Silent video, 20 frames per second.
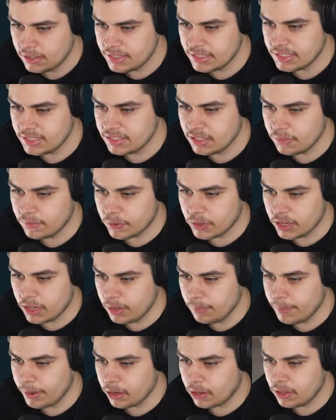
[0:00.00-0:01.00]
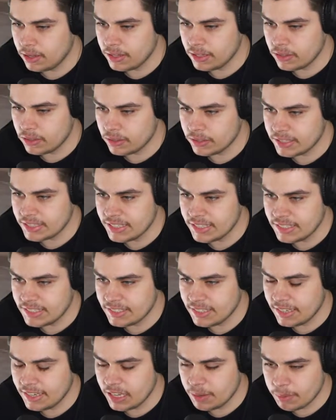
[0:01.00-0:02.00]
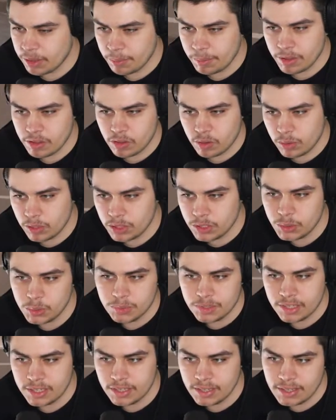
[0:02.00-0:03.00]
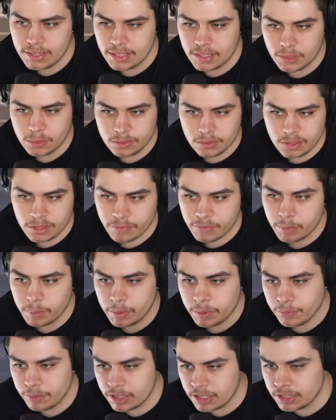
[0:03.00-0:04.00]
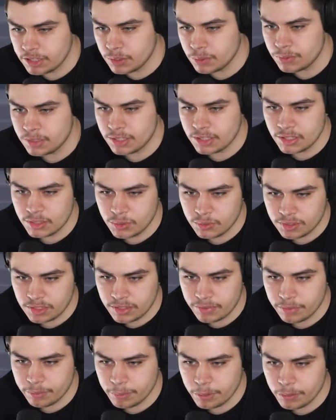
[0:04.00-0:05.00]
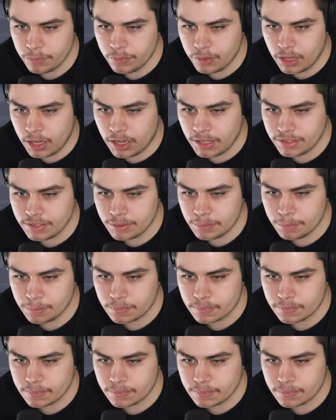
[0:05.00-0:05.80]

Tinkaton forgot Metal Claw and learned Gigaton Hammer. That means you can use it and then use a different move and then use it and use a different move. Awesome.